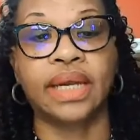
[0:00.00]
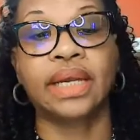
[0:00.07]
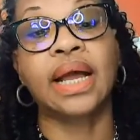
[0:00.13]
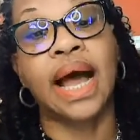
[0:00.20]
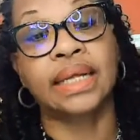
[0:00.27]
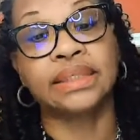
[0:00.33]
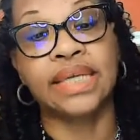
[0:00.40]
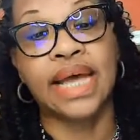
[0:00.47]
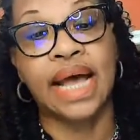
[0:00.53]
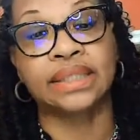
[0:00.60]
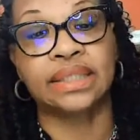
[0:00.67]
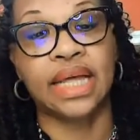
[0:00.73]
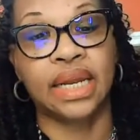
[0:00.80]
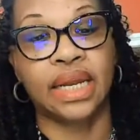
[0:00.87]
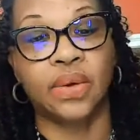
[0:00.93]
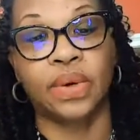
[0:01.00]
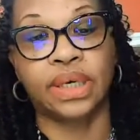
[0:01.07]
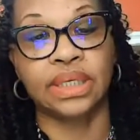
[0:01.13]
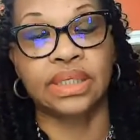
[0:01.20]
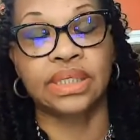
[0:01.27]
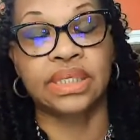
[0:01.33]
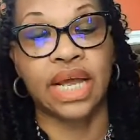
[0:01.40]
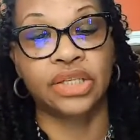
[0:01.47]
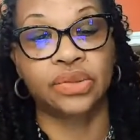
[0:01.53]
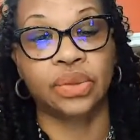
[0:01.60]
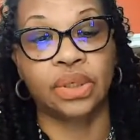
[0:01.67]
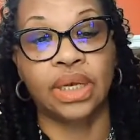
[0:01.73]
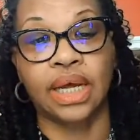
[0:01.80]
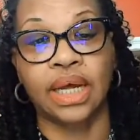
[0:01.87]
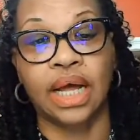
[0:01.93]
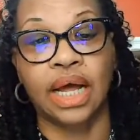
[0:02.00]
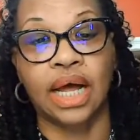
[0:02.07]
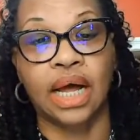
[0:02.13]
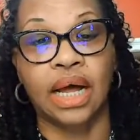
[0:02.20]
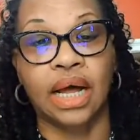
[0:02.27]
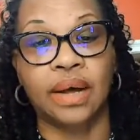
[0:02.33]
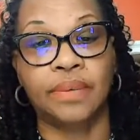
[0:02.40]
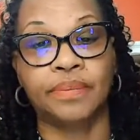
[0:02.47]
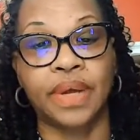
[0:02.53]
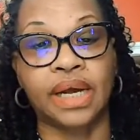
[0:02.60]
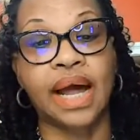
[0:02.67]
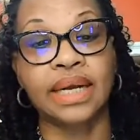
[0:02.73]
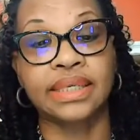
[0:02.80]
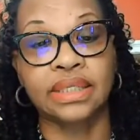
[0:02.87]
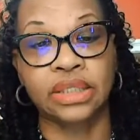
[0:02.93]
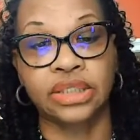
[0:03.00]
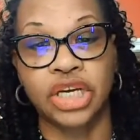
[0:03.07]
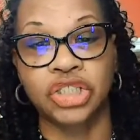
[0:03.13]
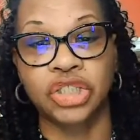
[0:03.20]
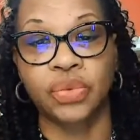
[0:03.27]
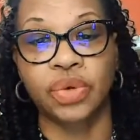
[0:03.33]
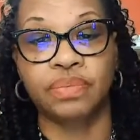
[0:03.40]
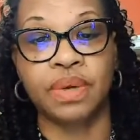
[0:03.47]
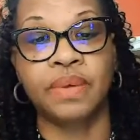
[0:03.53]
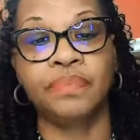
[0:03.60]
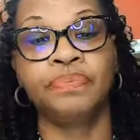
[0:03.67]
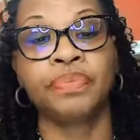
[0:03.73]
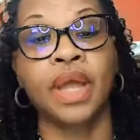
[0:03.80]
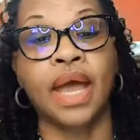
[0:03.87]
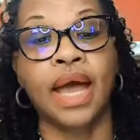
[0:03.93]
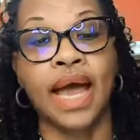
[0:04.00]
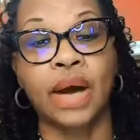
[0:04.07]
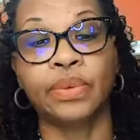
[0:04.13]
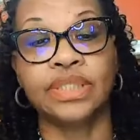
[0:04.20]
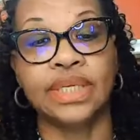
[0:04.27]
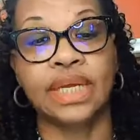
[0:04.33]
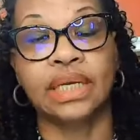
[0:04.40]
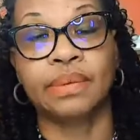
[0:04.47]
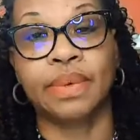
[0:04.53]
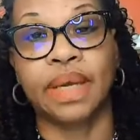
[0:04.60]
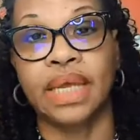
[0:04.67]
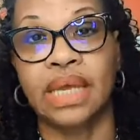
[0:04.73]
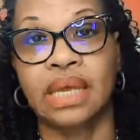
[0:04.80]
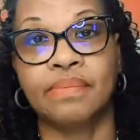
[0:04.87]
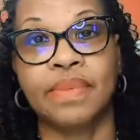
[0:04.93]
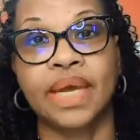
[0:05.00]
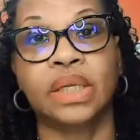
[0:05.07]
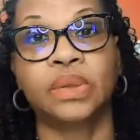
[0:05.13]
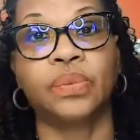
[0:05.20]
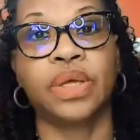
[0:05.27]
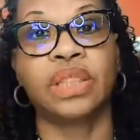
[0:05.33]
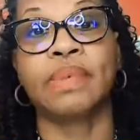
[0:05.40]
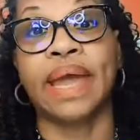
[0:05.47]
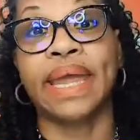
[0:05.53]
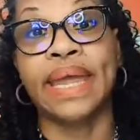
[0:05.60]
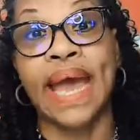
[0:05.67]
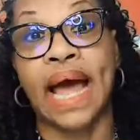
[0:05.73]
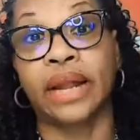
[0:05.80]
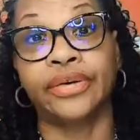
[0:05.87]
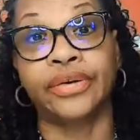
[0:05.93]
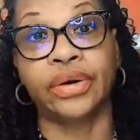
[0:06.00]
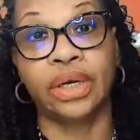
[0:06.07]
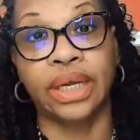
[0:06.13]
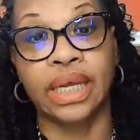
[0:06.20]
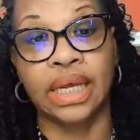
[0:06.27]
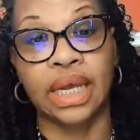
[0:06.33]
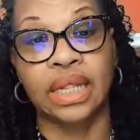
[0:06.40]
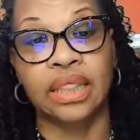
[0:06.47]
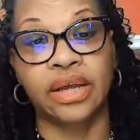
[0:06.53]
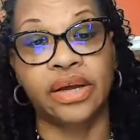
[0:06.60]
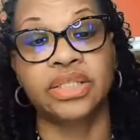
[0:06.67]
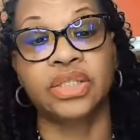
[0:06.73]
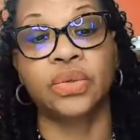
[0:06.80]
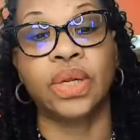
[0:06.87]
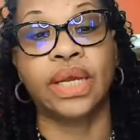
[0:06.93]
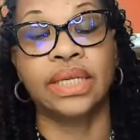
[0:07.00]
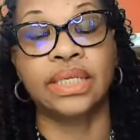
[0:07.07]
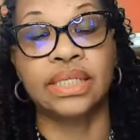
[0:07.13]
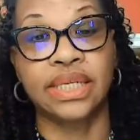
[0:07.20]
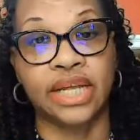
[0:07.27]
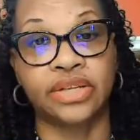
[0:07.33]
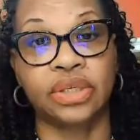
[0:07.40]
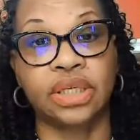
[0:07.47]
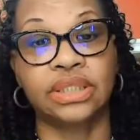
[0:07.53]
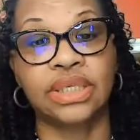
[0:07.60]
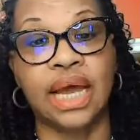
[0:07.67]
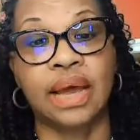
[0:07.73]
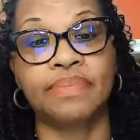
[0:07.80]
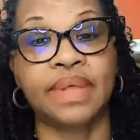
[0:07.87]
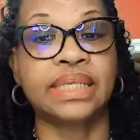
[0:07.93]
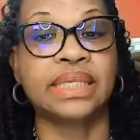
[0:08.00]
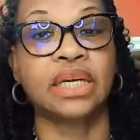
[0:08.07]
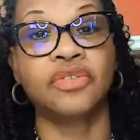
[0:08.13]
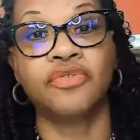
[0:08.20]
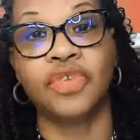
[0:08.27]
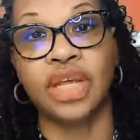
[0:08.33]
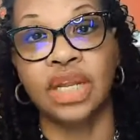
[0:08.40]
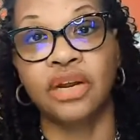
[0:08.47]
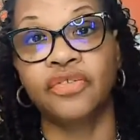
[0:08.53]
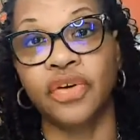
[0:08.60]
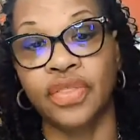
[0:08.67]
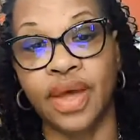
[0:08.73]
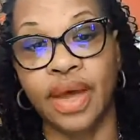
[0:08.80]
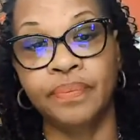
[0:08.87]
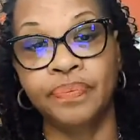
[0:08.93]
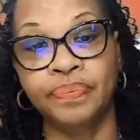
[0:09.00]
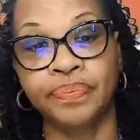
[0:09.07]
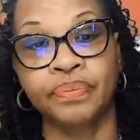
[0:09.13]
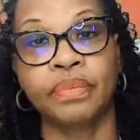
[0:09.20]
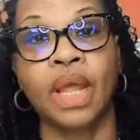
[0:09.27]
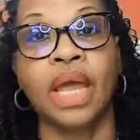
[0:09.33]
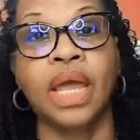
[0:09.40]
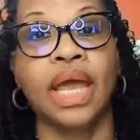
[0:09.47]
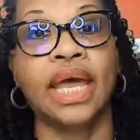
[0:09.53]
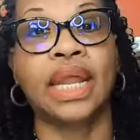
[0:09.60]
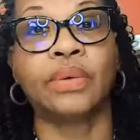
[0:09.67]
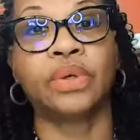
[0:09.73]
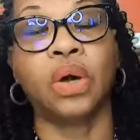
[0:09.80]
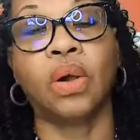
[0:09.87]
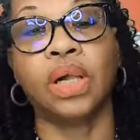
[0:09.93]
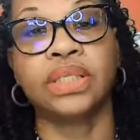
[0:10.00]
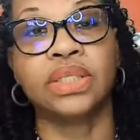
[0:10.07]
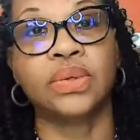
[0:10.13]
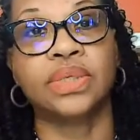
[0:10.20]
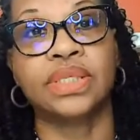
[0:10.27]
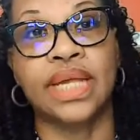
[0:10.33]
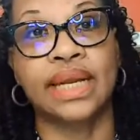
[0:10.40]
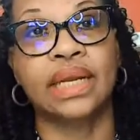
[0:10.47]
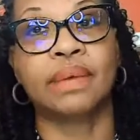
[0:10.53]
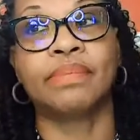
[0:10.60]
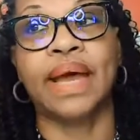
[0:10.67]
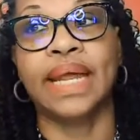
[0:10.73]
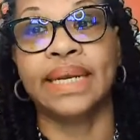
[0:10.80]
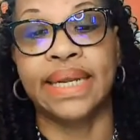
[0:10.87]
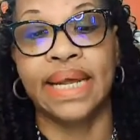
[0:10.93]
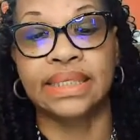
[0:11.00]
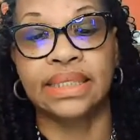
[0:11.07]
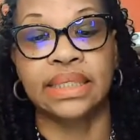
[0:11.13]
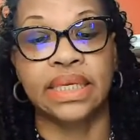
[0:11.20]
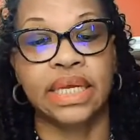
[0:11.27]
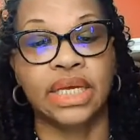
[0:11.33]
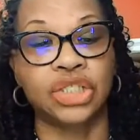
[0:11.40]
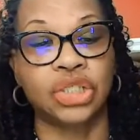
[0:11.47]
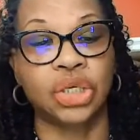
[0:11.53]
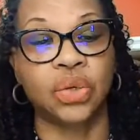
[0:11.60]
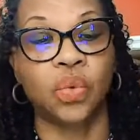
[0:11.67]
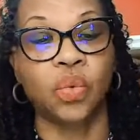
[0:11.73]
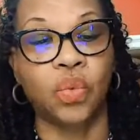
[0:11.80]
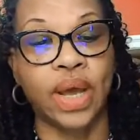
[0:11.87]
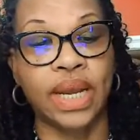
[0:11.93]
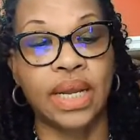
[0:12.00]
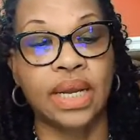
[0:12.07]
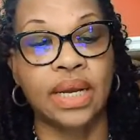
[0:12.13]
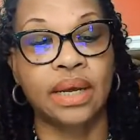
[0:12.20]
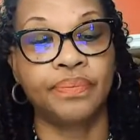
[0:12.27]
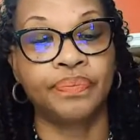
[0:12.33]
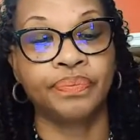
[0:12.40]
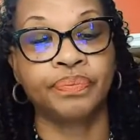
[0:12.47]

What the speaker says: contacted that they want to schedule a consultation with me, I would send them an email with my calendar link in there so they can schedule a time that's convenient for them. And I would also send them my destination wedding